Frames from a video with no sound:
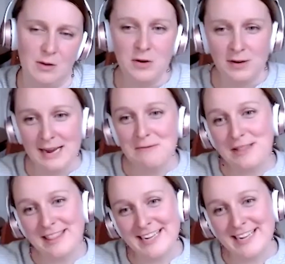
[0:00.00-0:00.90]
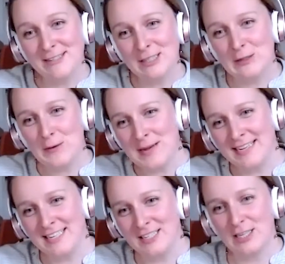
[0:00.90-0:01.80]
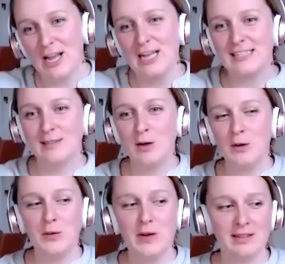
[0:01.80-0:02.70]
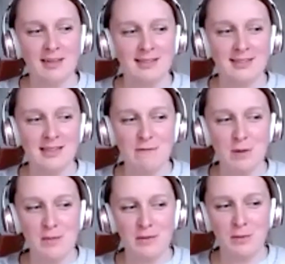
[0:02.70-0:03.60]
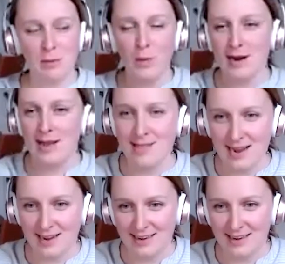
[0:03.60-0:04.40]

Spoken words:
Well, great. Well, thank you so much. So let's leave people with, where can they